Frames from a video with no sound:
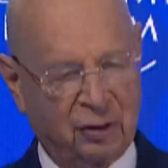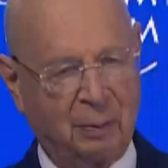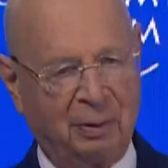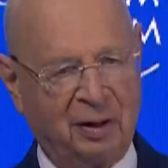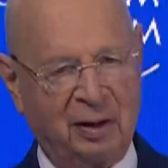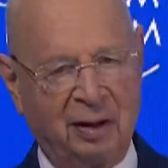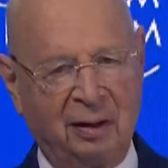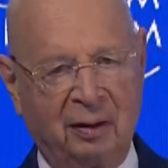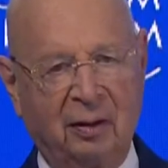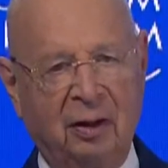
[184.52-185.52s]
Mr.
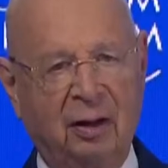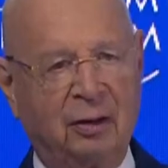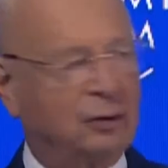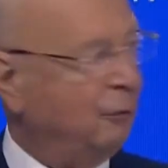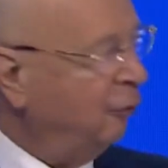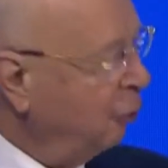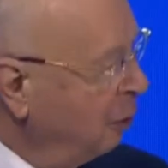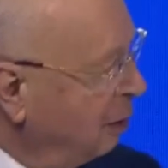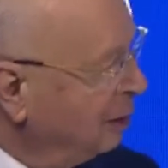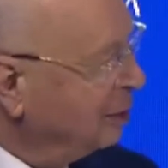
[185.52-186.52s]
President, the
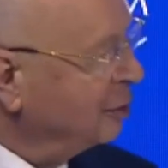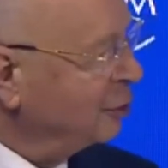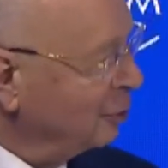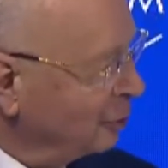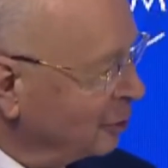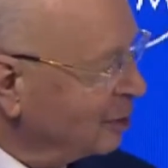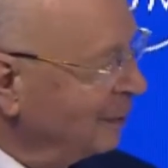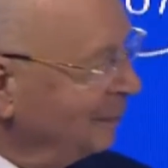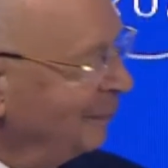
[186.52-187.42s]
floor is yours.